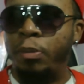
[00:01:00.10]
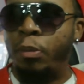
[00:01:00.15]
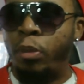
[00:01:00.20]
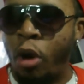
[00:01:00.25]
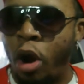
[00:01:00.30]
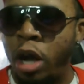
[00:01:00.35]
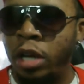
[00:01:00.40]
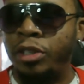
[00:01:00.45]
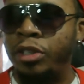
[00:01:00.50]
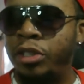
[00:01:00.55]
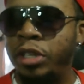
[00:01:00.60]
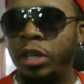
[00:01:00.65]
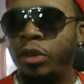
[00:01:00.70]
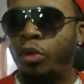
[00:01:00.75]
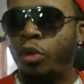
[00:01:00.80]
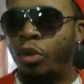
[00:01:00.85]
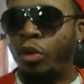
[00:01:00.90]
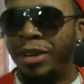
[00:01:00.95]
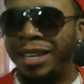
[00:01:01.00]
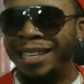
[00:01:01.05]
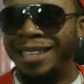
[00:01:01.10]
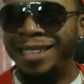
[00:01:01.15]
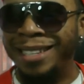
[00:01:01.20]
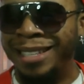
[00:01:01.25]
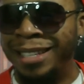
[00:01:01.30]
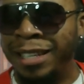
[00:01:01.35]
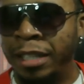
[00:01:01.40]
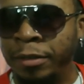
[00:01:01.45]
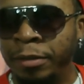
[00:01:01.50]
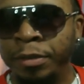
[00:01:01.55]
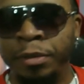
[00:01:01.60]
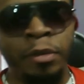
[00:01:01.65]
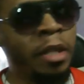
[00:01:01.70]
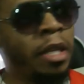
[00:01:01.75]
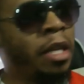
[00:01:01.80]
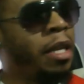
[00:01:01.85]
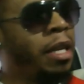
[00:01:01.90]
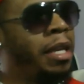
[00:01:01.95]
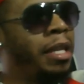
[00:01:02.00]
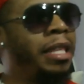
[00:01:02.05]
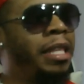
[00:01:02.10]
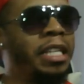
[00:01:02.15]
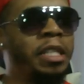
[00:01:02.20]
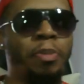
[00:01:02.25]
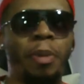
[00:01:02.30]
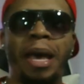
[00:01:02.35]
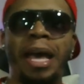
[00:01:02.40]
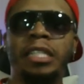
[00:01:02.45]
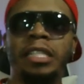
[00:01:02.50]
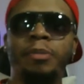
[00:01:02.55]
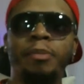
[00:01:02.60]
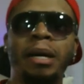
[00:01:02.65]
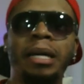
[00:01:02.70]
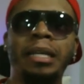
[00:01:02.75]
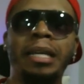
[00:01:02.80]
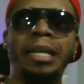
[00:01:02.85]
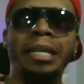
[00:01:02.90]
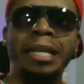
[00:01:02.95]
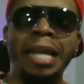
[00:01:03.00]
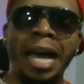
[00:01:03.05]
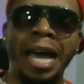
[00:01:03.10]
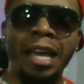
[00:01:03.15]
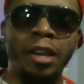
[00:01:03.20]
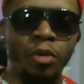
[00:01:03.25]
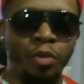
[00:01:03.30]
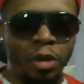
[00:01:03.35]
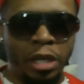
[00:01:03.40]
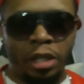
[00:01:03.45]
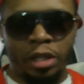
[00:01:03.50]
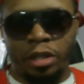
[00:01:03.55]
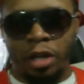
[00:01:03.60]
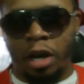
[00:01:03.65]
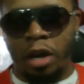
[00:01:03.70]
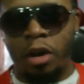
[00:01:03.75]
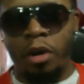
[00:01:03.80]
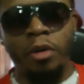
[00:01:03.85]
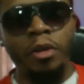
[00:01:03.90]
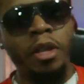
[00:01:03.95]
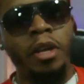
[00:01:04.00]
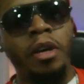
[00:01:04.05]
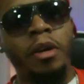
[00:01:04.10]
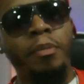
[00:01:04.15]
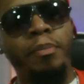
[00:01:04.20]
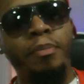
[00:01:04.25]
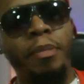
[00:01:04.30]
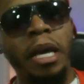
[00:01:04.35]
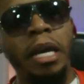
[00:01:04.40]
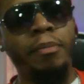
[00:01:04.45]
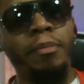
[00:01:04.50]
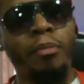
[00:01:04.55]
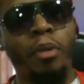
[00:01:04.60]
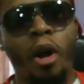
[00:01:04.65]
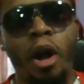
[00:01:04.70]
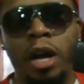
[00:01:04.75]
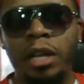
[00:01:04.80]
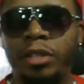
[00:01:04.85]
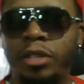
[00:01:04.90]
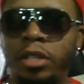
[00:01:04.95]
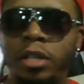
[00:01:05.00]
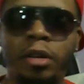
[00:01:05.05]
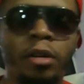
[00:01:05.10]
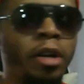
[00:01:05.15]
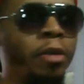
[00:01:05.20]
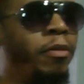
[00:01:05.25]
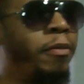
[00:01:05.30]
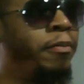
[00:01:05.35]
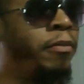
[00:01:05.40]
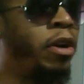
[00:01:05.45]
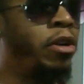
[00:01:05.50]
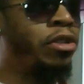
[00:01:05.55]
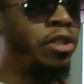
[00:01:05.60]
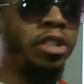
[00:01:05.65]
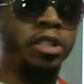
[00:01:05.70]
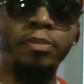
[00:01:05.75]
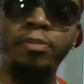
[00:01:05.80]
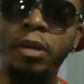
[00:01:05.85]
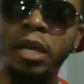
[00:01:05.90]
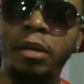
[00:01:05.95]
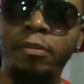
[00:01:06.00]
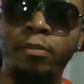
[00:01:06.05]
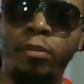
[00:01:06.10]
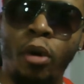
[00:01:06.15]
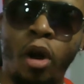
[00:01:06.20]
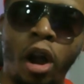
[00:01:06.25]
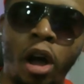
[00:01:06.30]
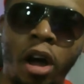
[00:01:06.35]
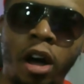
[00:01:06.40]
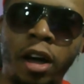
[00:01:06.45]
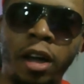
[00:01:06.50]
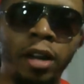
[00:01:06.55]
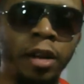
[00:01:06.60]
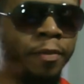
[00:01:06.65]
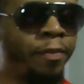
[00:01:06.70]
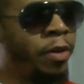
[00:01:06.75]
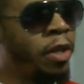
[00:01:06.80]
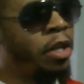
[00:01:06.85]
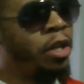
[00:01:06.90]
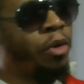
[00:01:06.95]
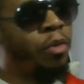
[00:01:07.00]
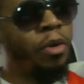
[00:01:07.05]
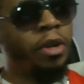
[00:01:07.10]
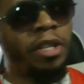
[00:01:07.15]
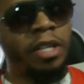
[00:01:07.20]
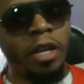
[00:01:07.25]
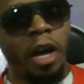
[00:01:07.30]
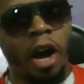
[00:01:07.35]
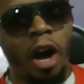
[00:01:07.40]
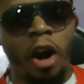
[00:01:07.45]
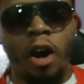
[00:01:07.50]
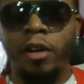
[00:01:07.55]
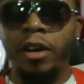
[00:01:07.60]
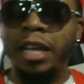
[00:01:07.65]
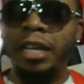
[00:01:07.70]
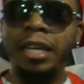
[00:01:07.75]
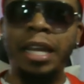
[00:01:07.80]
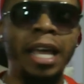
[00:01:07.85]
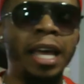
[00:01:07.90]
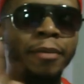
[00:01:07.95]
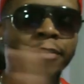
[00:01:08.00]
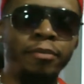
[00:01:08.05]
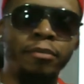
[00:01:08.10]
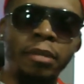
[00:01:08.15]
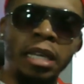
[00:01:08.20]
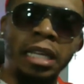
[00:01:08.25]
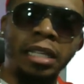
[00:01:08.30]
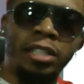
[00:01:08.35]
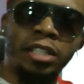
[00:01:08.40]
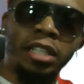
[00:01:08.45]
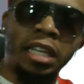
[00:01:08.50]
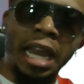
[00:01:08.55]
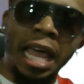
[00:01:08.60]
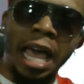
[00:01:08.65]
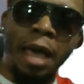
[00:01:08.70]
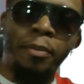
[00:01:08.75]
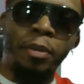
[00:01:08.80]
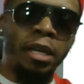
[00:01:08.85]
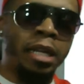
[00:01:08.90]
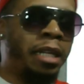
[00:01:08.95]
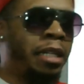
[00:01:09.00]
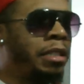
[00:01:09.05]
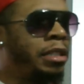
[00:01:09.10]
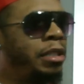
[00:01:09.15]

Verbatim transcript: Bronson Reed. This past Monday night, we saw Big Bronson versus Big Braun. We saw all that damn meat slapping and,